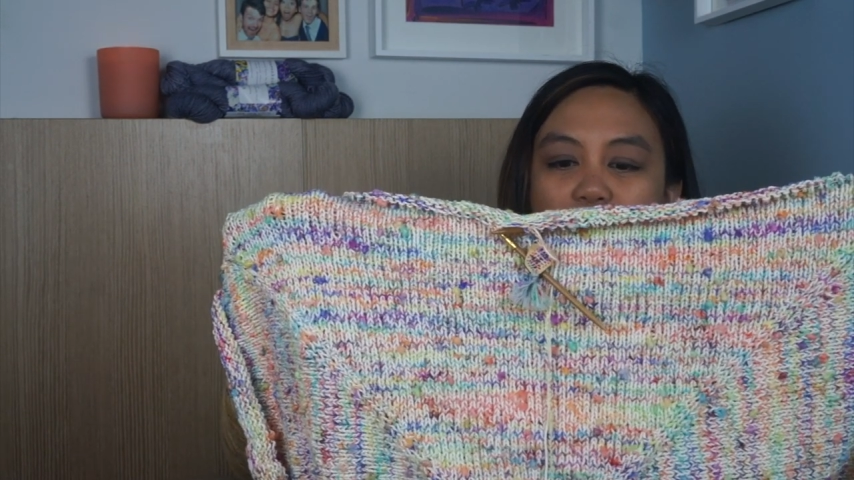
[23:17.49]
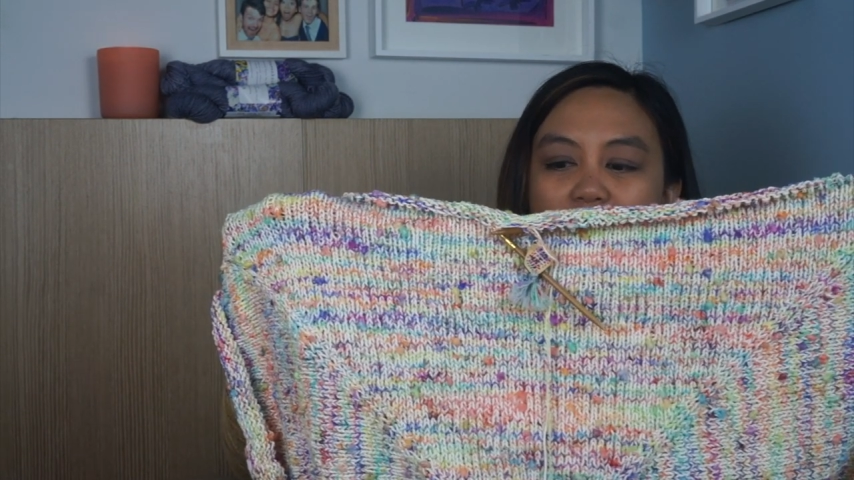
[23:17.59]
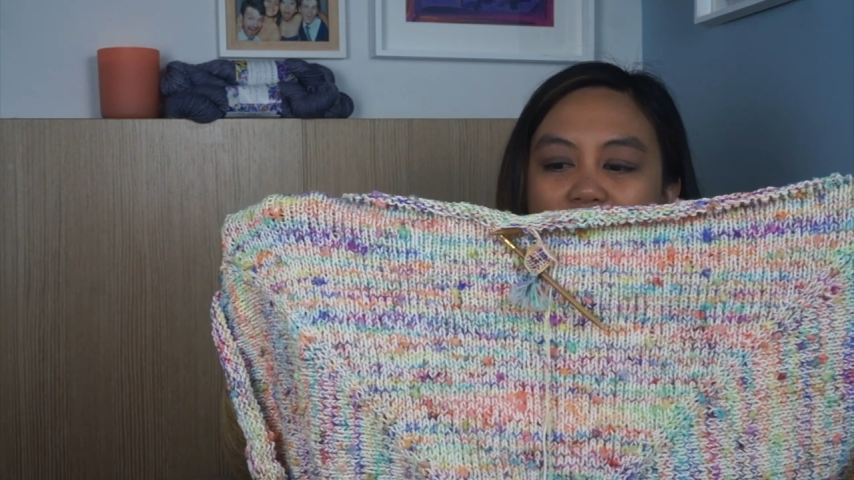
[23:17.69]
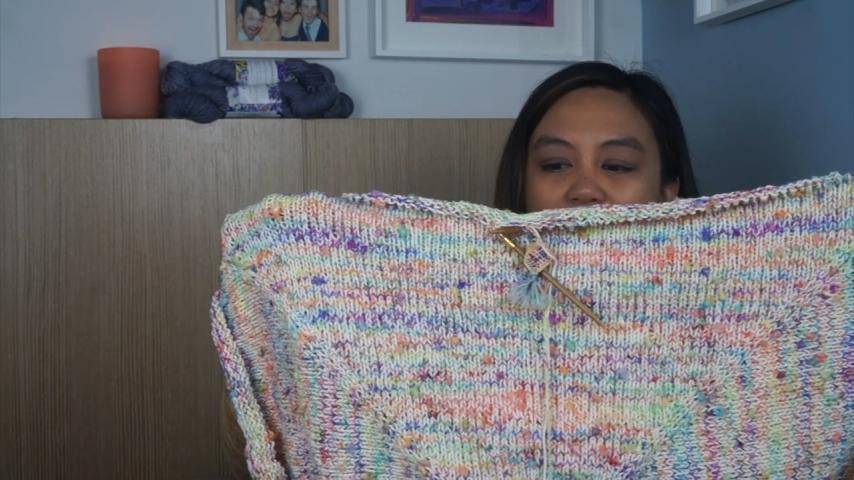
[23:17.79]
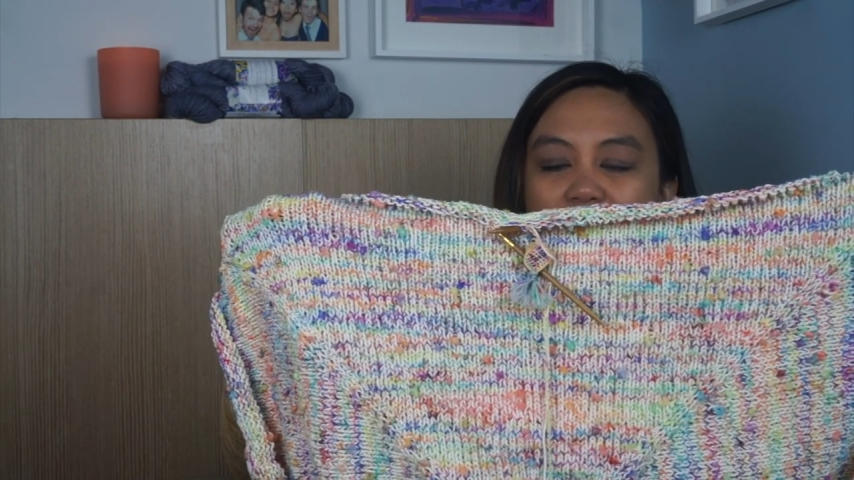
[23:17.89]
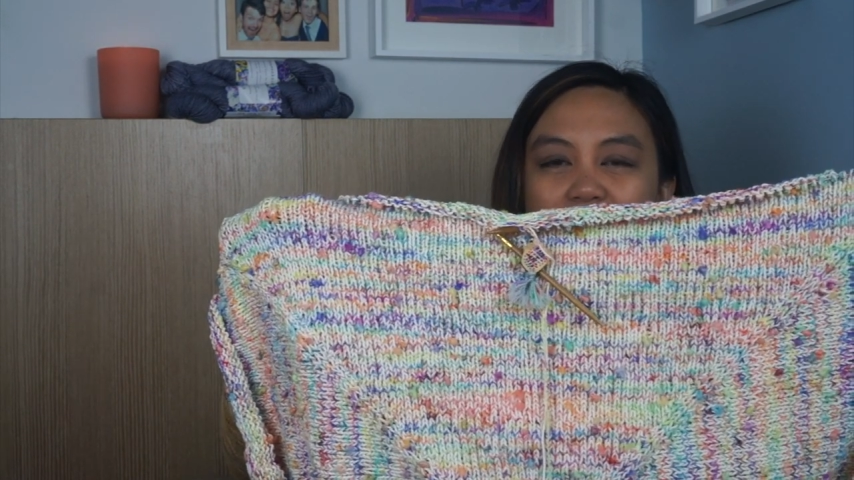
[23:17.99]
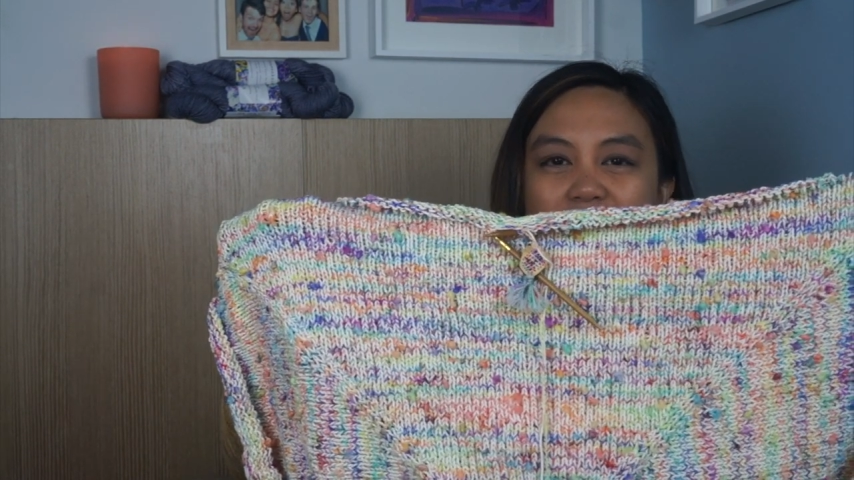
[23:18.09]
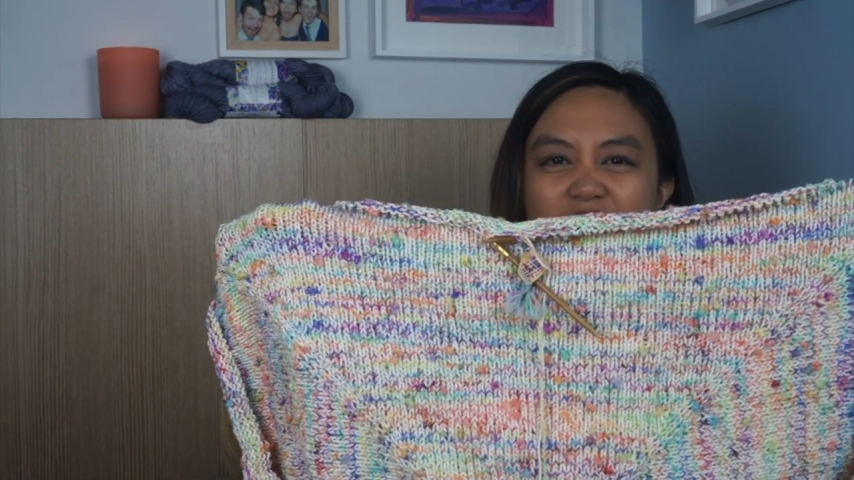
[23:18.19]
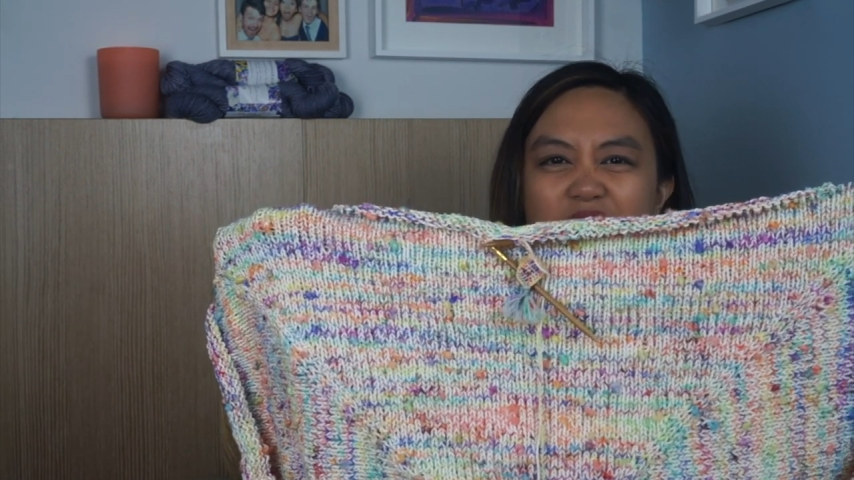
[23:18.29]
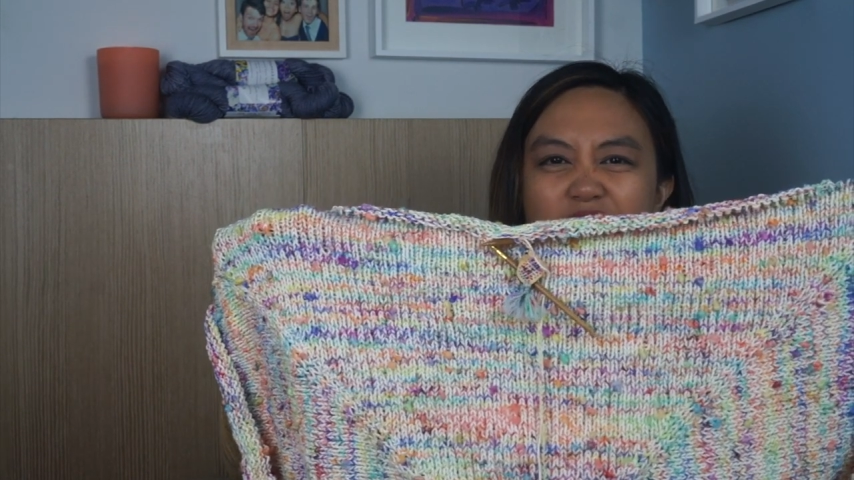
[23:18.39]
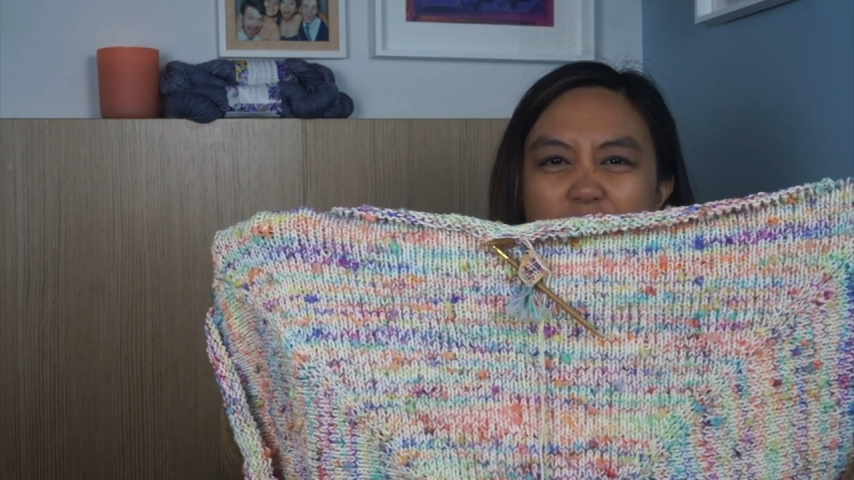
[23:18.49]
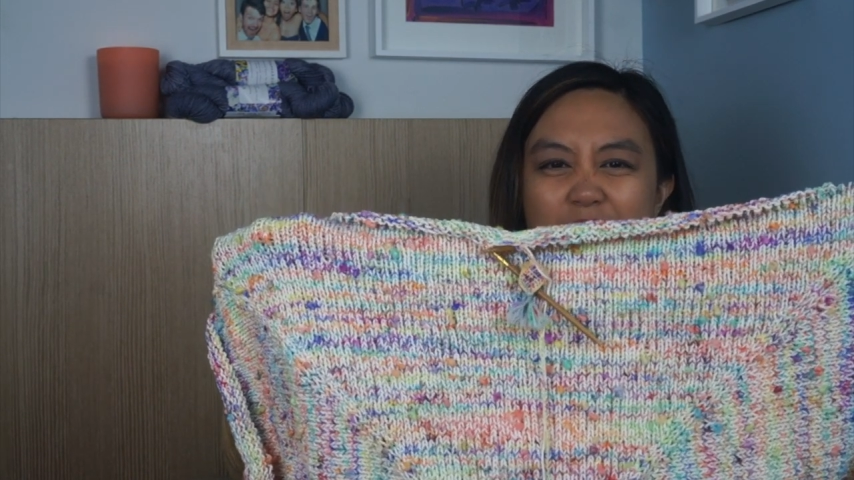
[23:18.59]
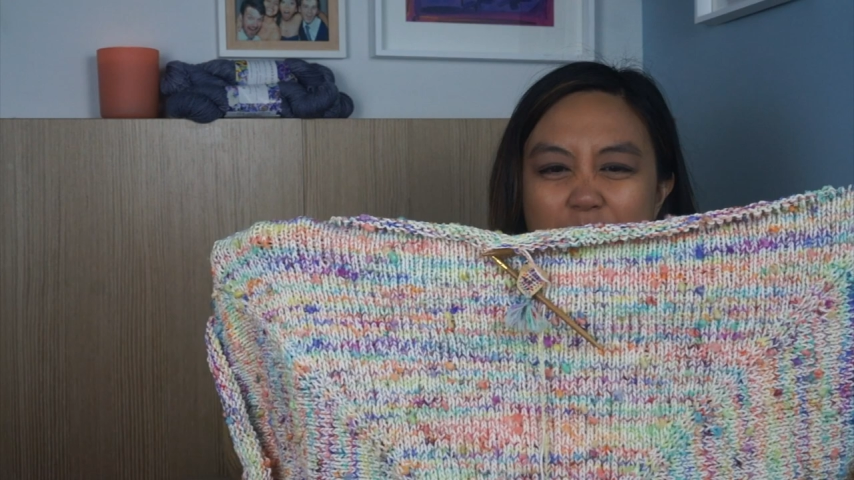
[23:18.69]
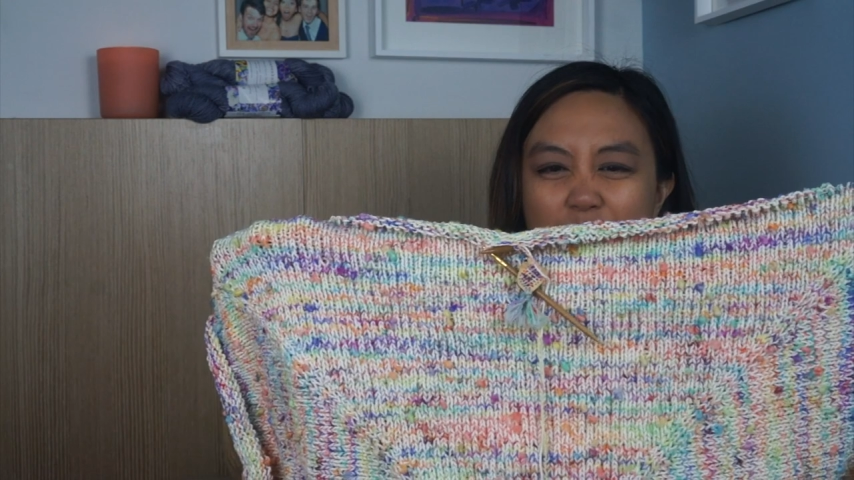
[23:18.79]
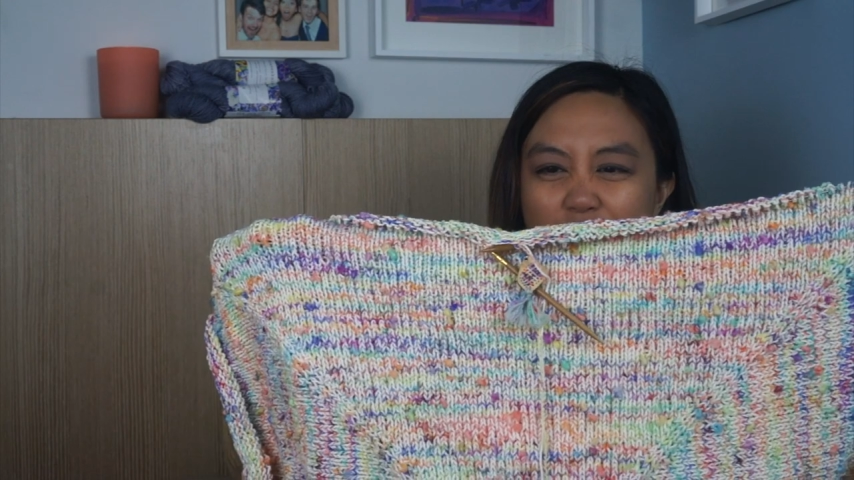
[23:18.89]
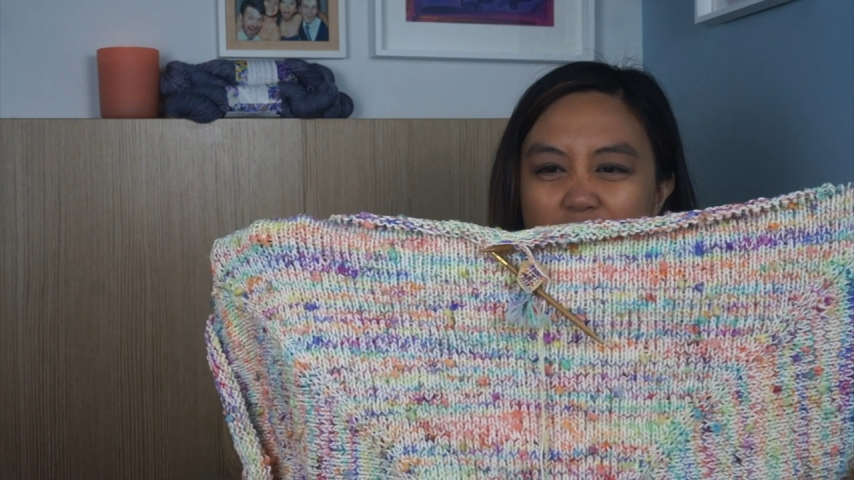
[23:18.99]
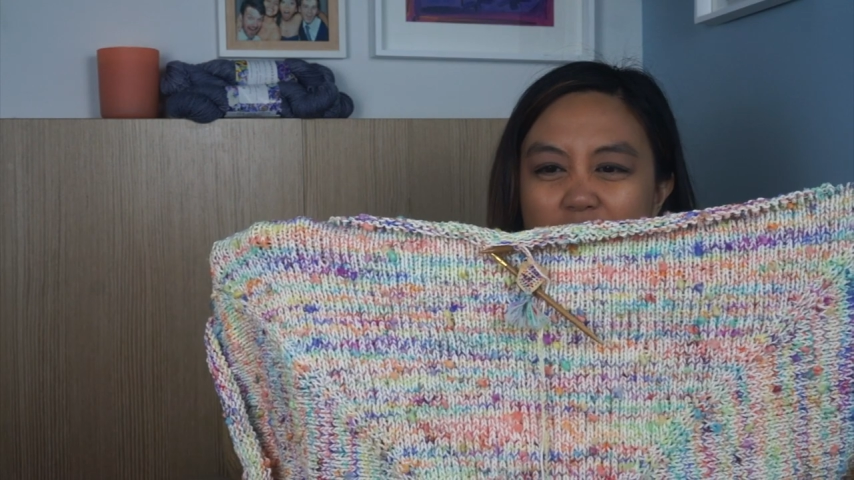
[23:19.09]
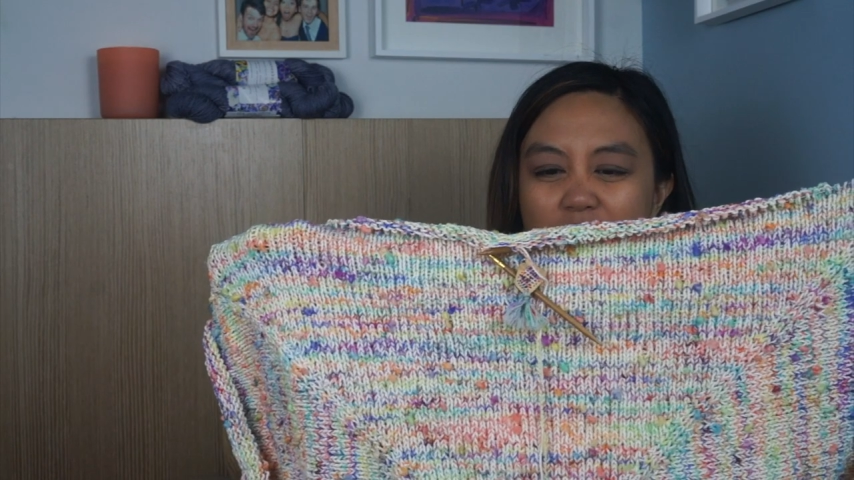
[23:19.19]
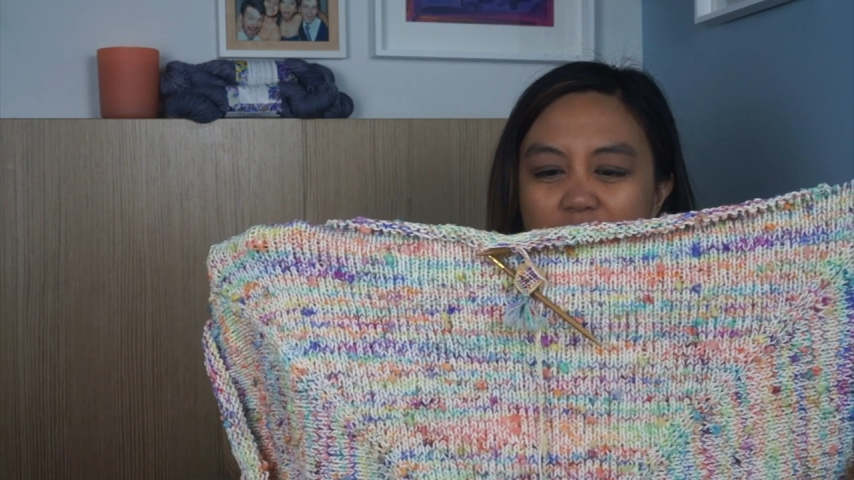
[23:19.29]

like thing to have in your back pocket